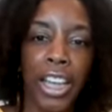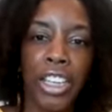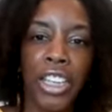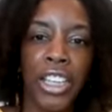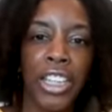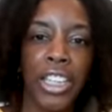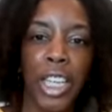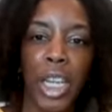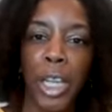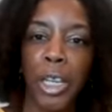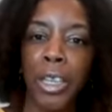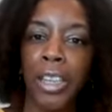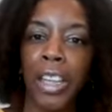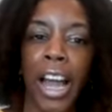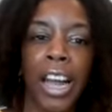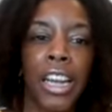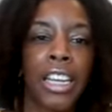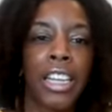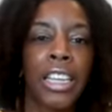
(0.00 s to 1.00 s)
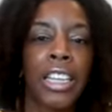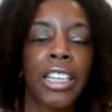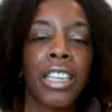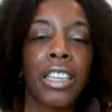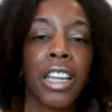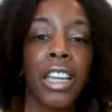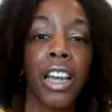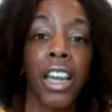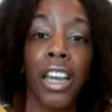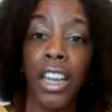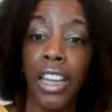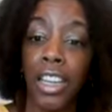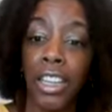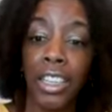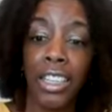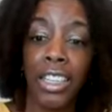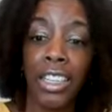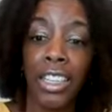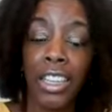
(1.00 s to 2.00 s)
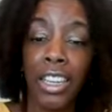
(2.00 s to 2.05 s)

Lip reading: It seems like this heat